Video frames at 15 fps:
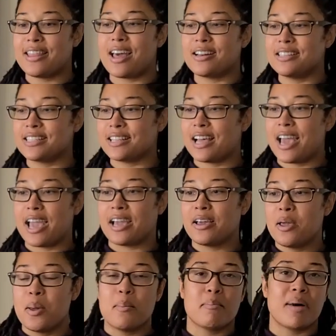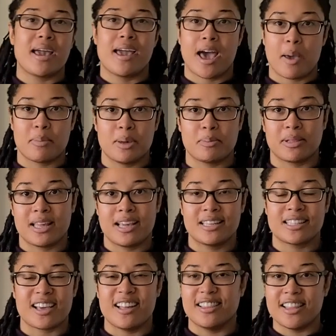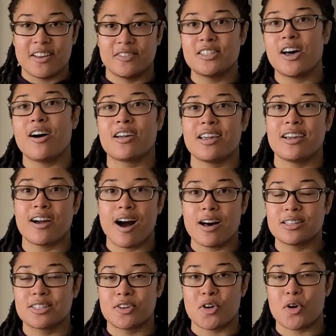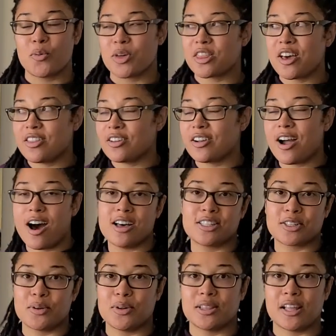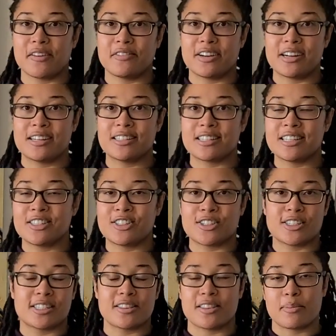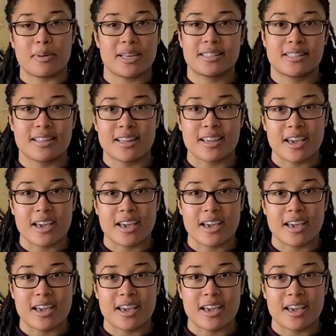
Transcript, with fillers: That is like my happy place. I love talking Costco with other Costco lovers. It's just the best thing